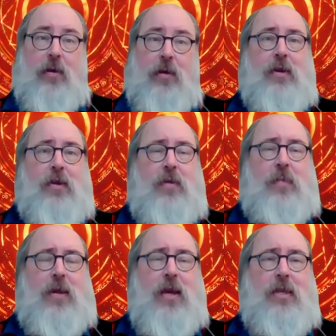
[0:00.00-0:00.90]
takes to
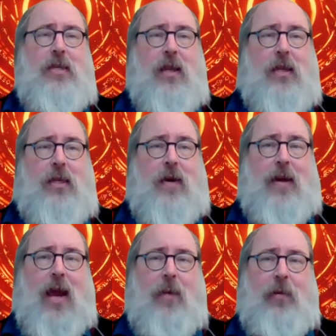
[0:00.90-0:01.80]
be a
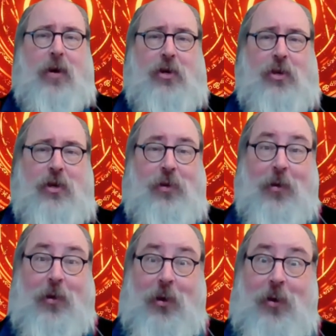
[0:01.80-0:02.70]
solitary aberration
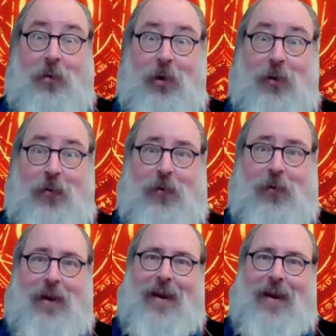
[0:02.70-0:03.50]
or lone wolf,